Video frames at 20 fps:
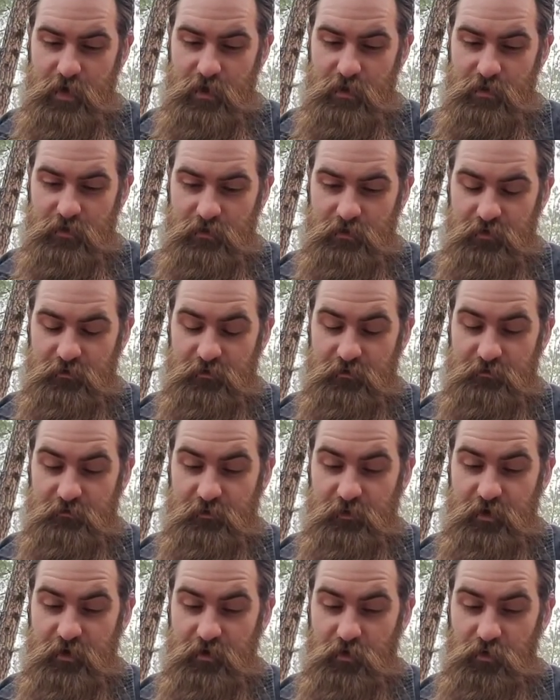there's a
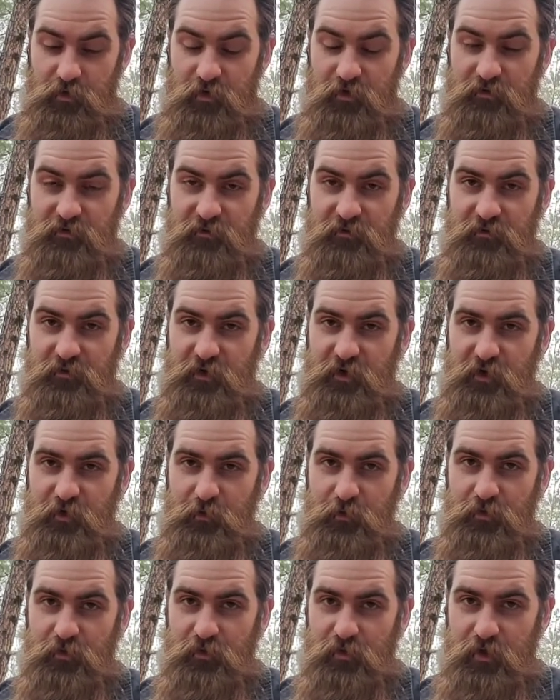lot of words on there
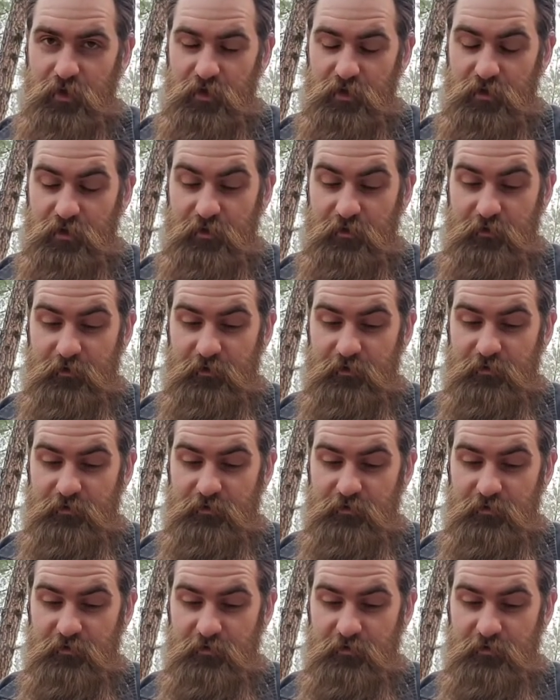with a lot of letters,